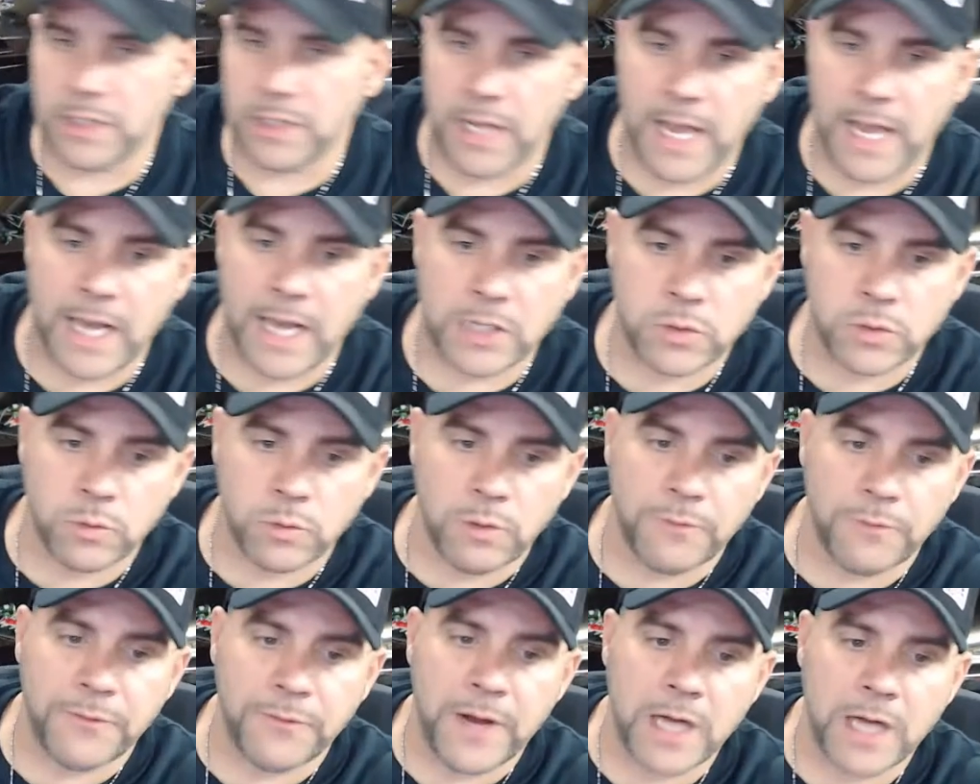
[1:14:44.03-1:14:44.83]
actual
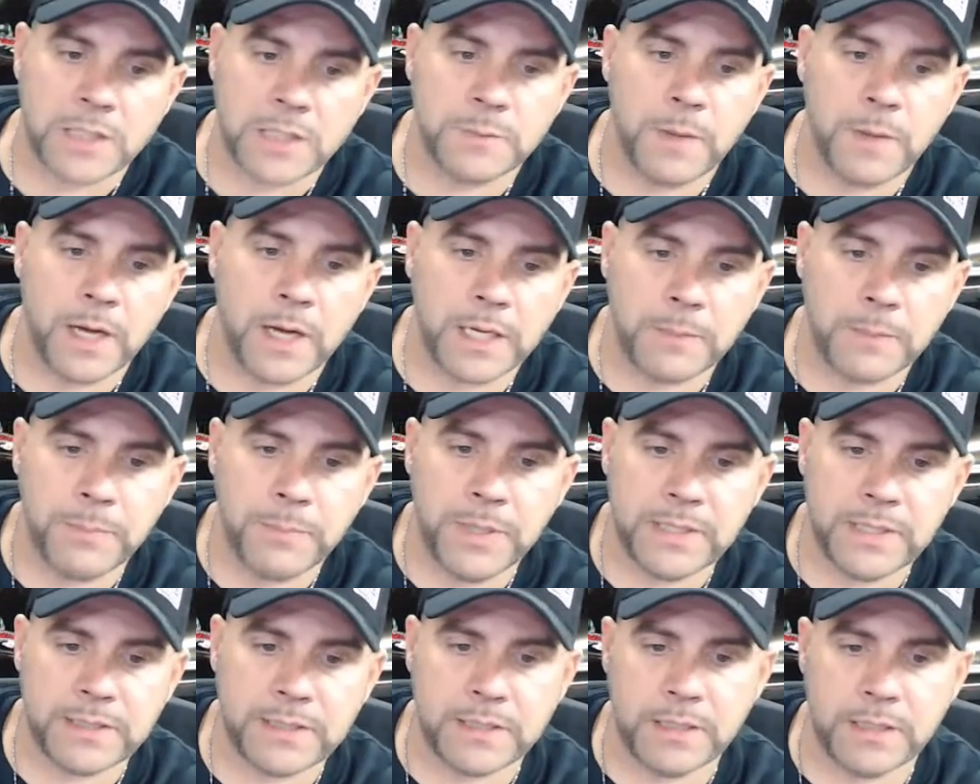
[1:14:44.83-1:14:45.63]
Fox body
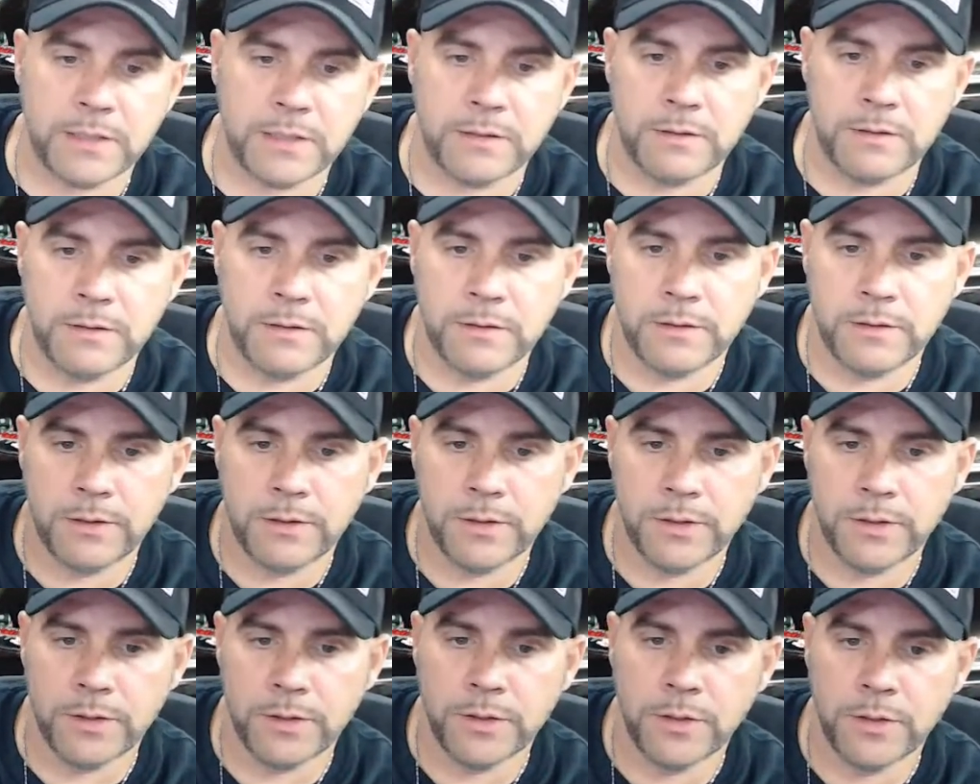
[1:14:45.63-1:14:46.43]
piston
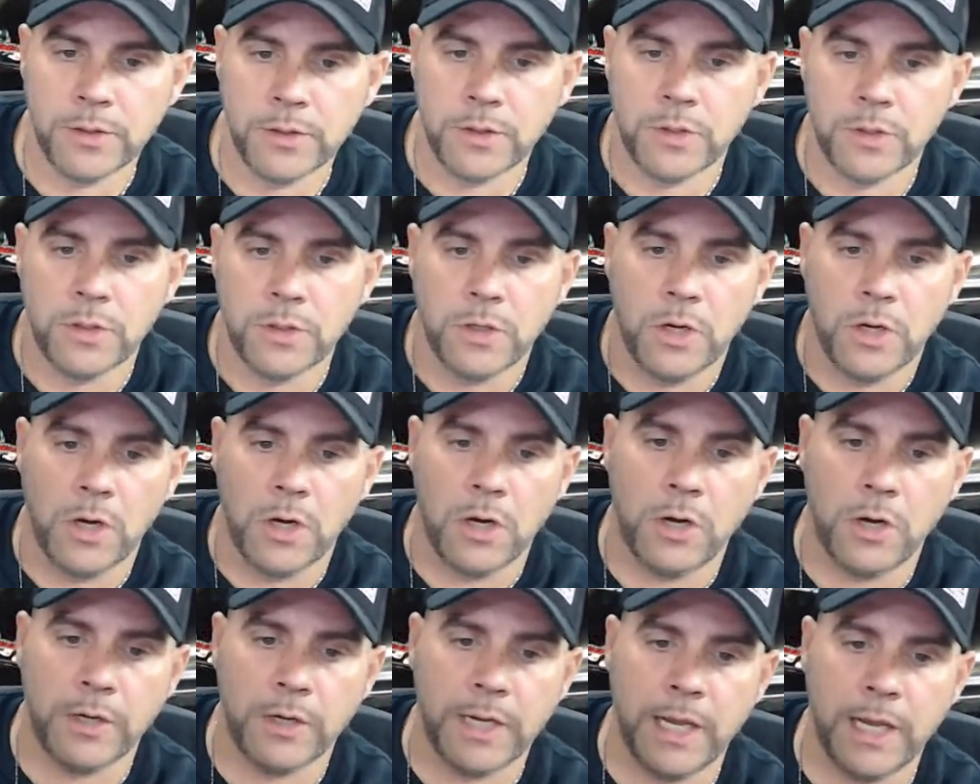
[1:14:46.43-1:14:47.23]

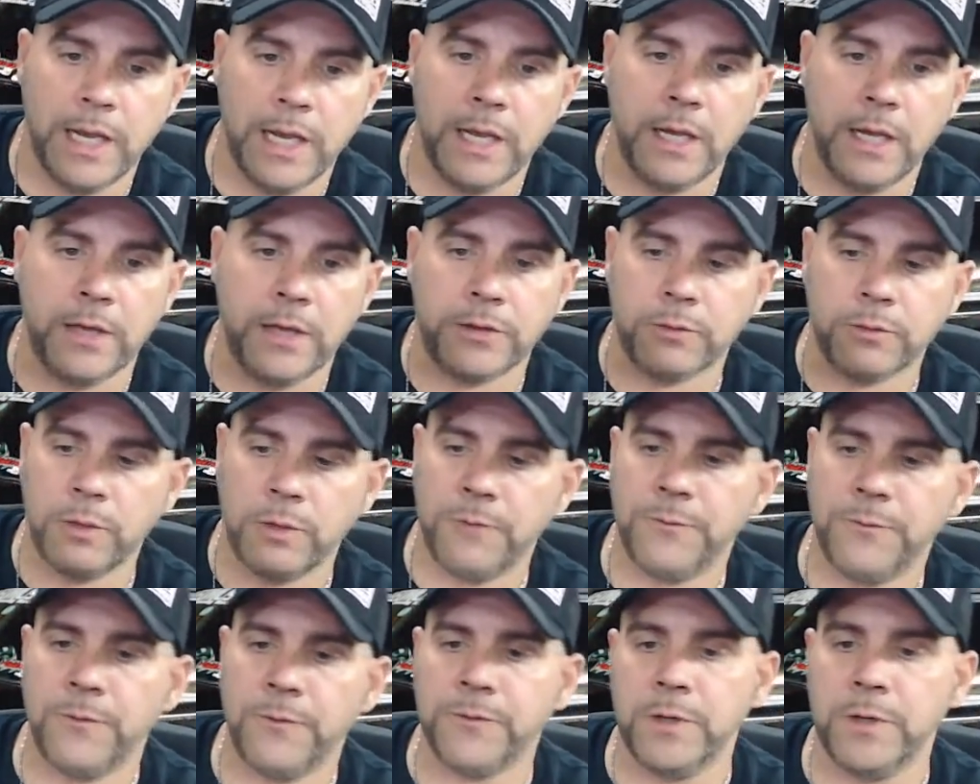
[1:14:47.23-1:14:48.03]
on a
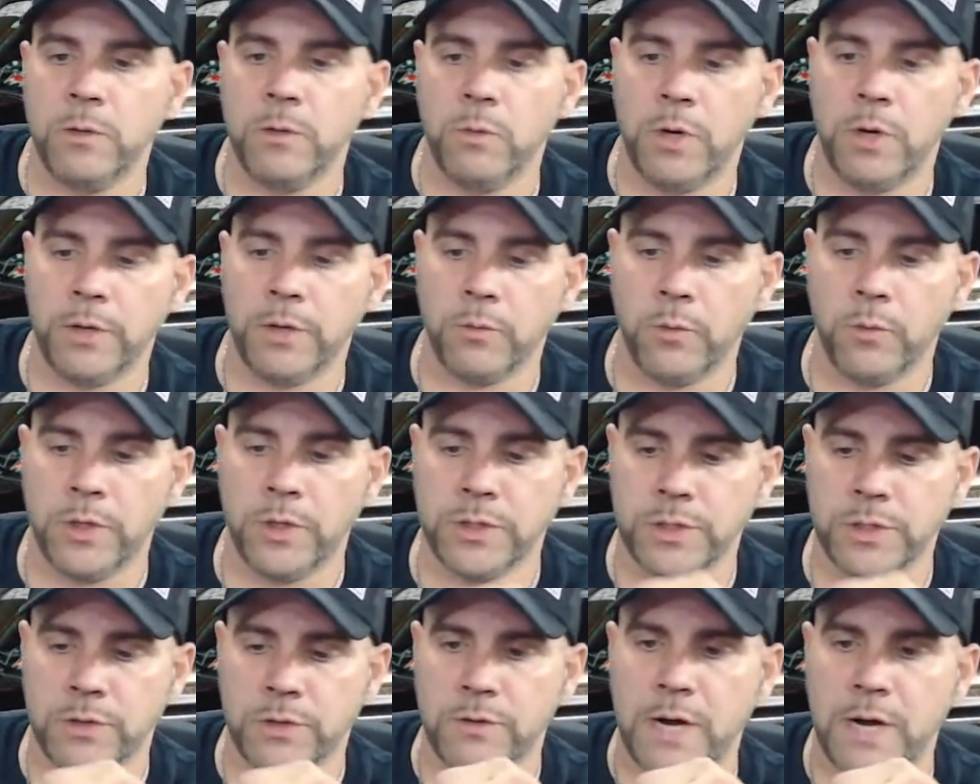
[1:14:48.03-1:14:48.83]
351
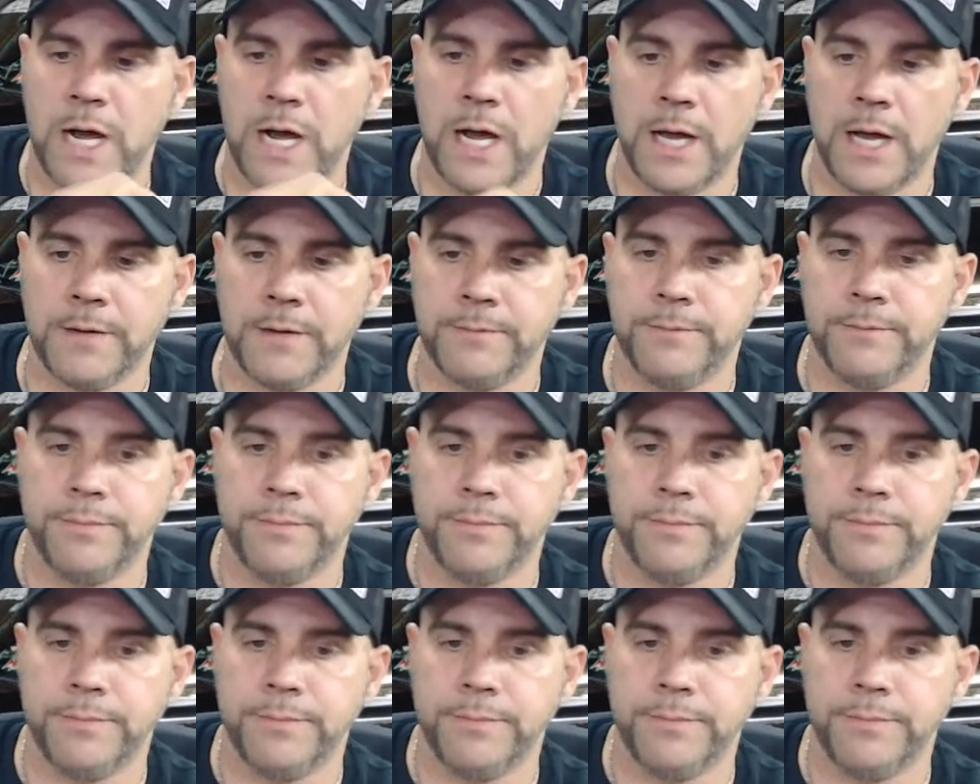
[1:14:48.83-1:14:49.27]
Windsor rod.